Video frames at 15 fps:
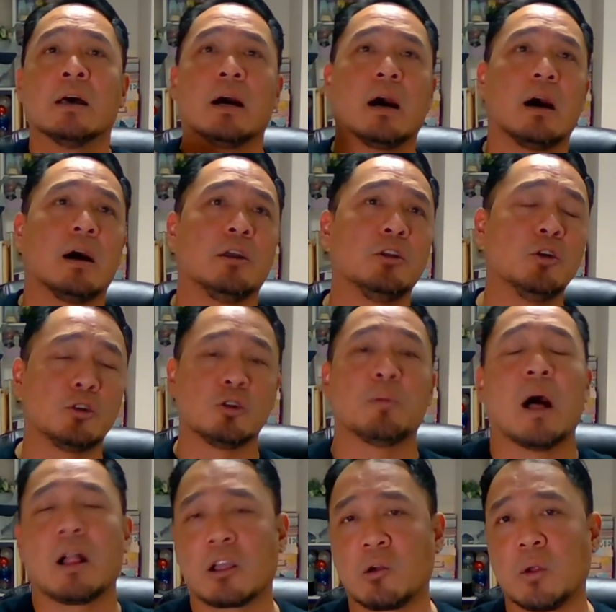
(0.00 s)

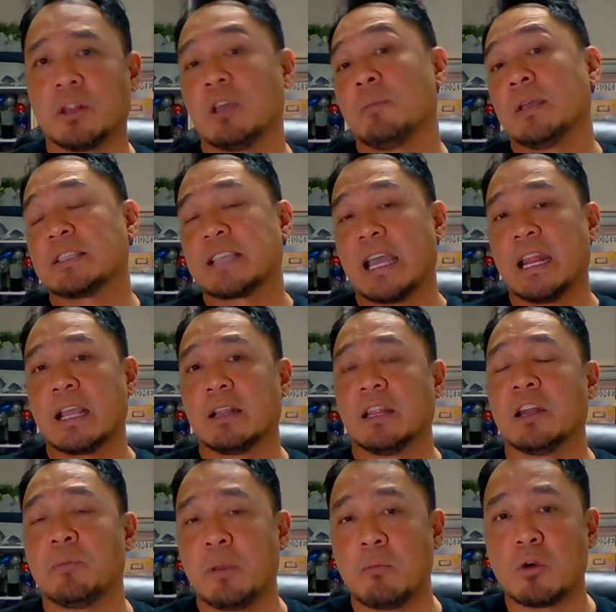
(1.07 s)
YouTube algorithm is getting a
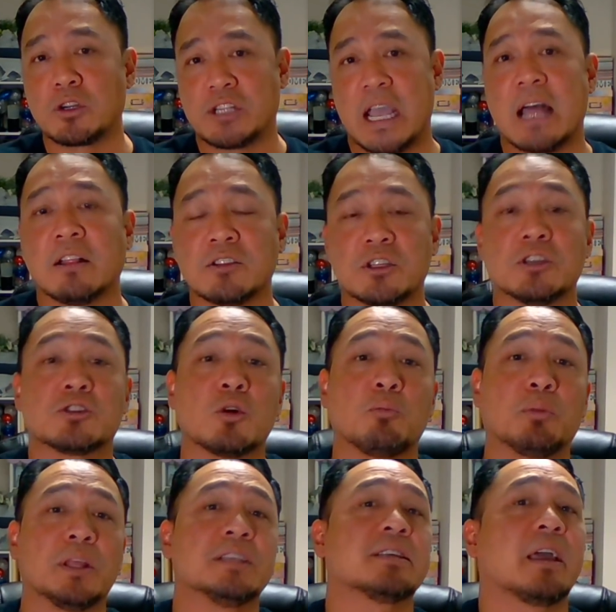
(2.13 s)
little bit more challenging, so
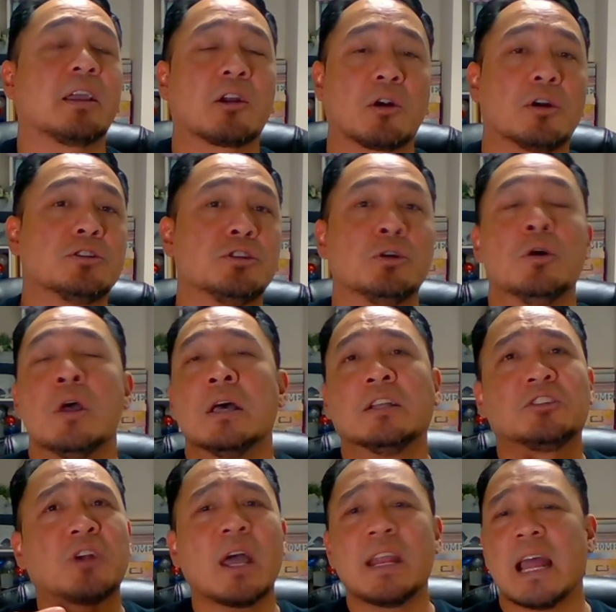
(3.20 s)
please, I encourage you,
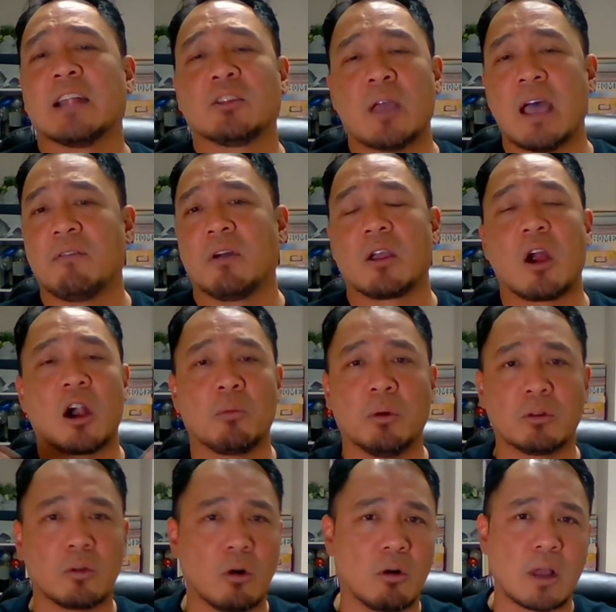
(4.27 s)
try not to have a
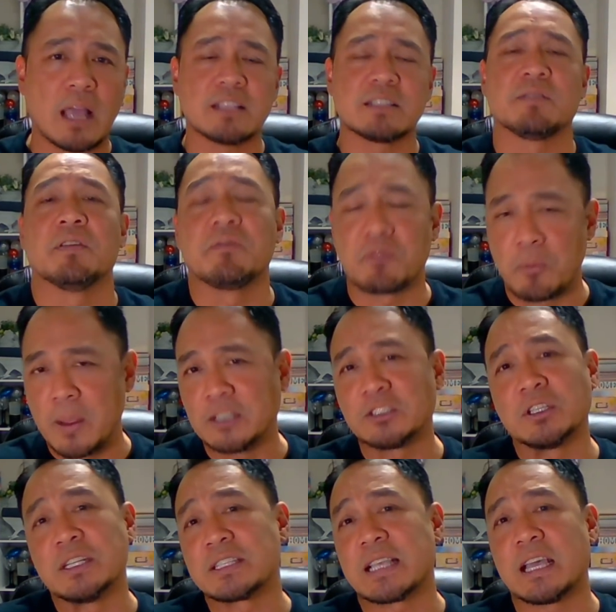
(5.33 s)
garbled all kinds of
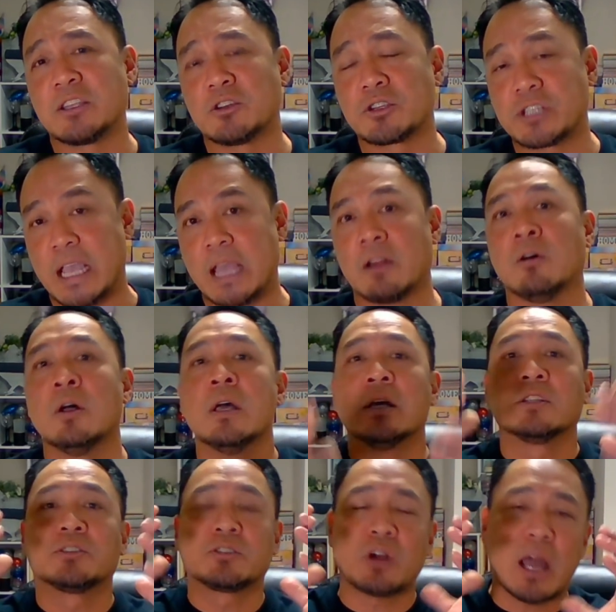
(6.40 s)
information inside your channel.
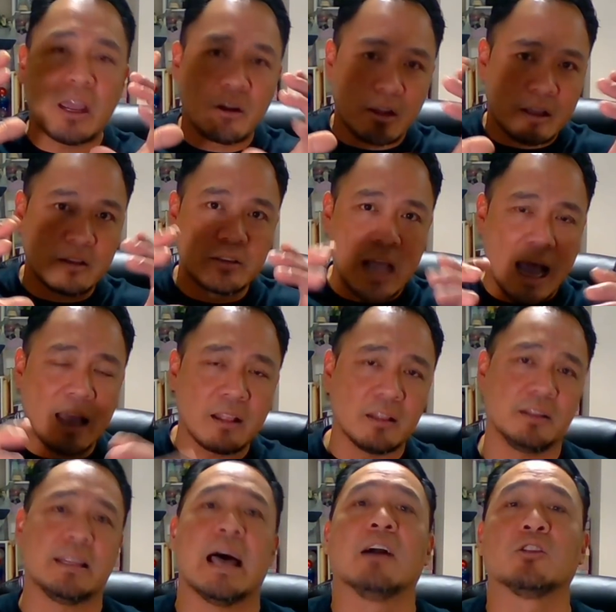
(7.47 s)
Try to dial
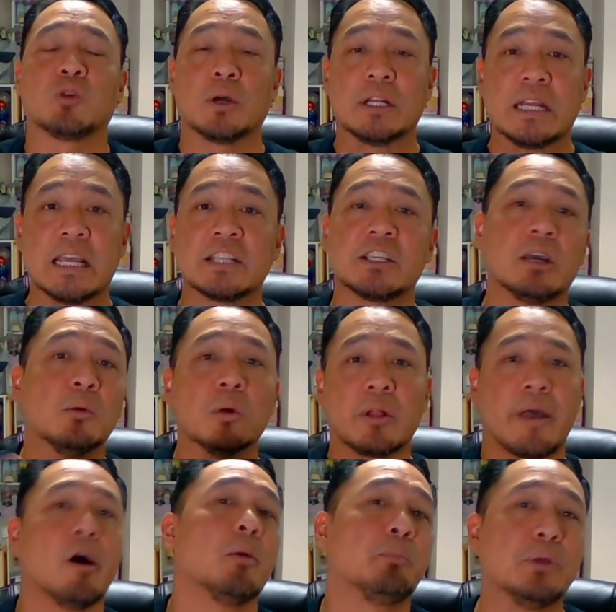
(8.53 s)
it down to a niche. It will
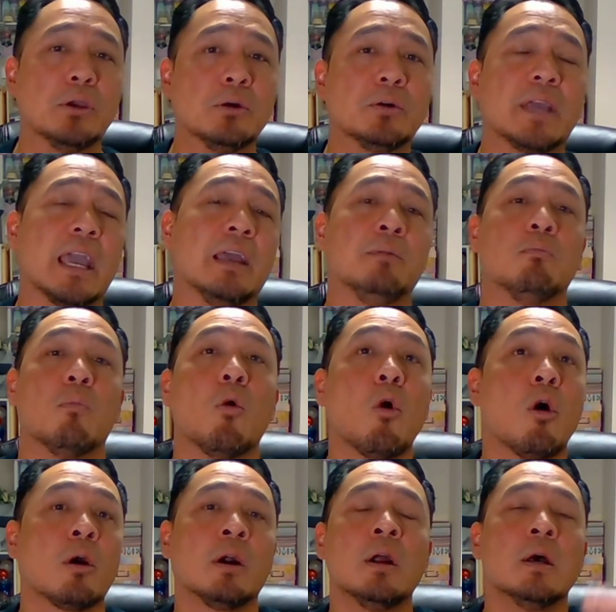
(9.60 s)
help you gain
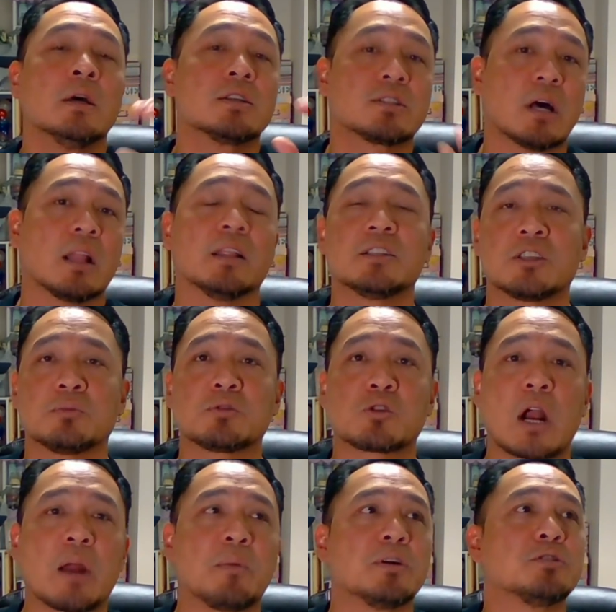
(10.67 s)
more solid
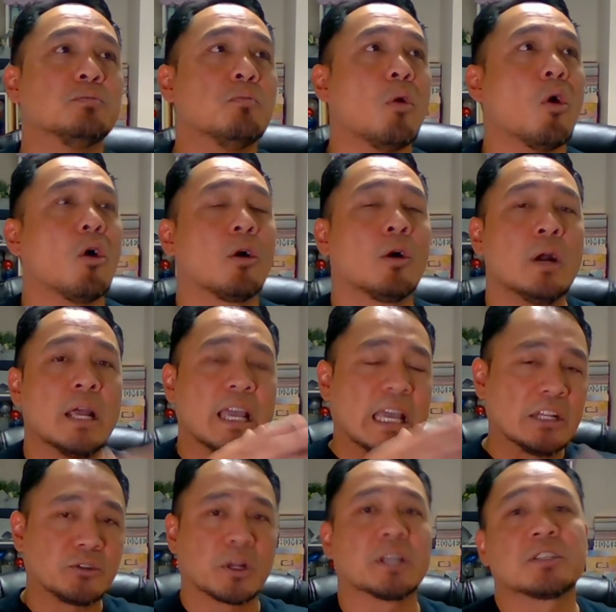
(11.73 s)
subscribers, more
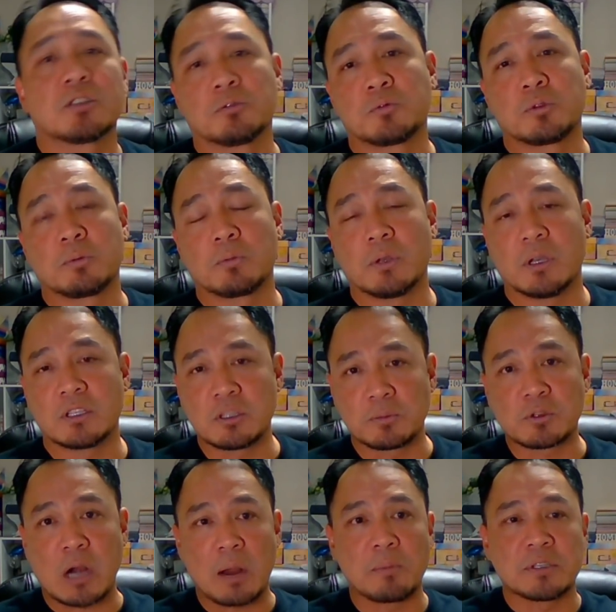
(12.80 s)
intricate
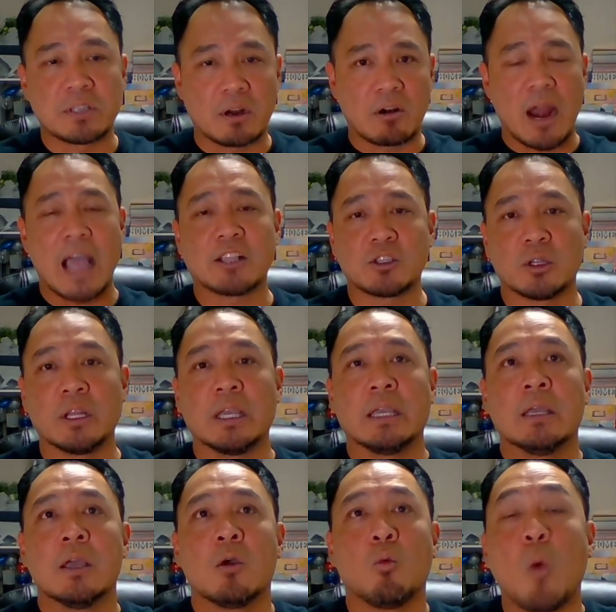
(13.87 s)
subscribers that are
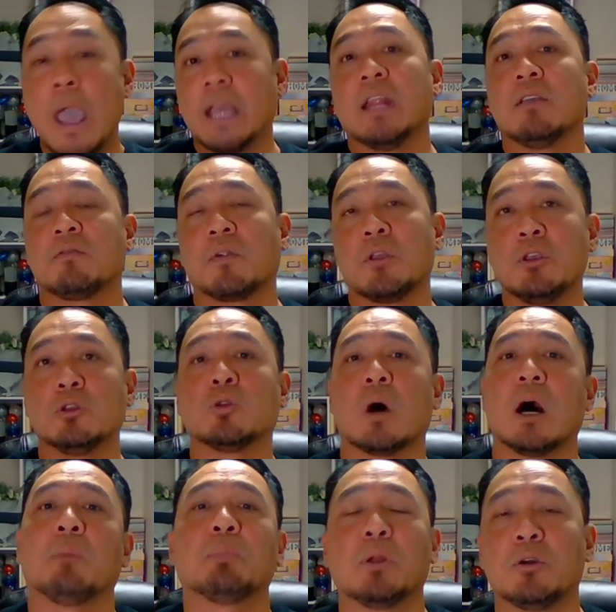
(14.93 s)
actually waiting for you to
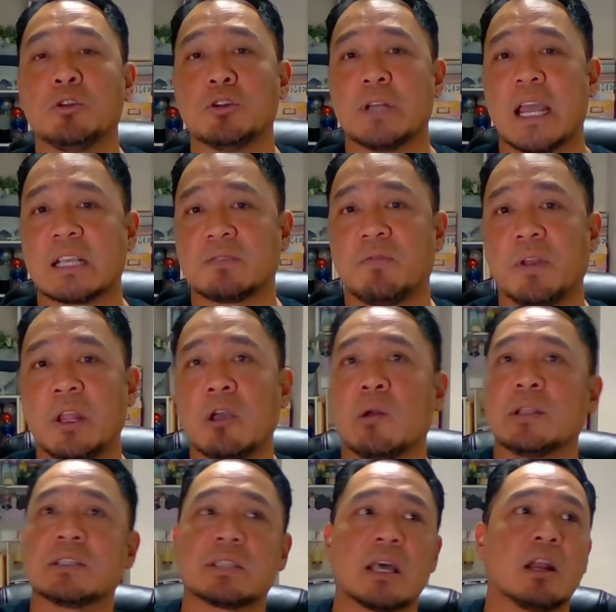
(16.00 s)
upload your next video,
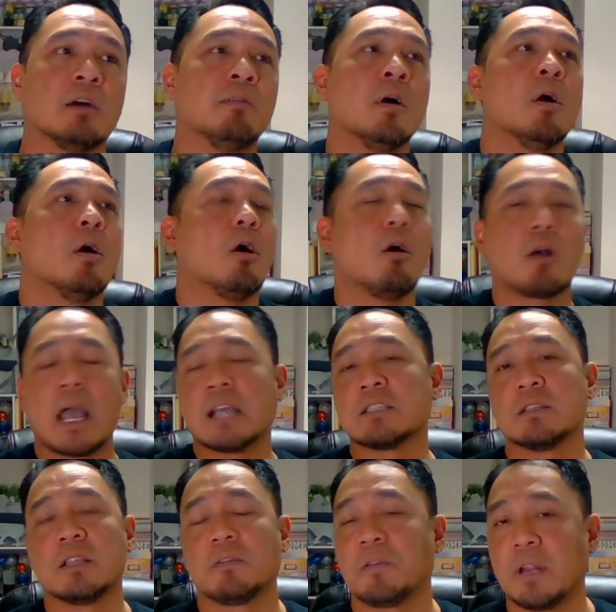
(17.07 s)
instead of all kinds
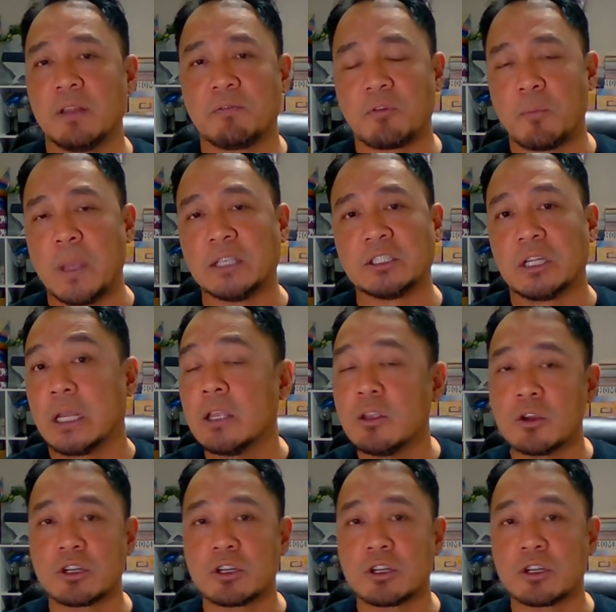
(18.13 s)
of different information in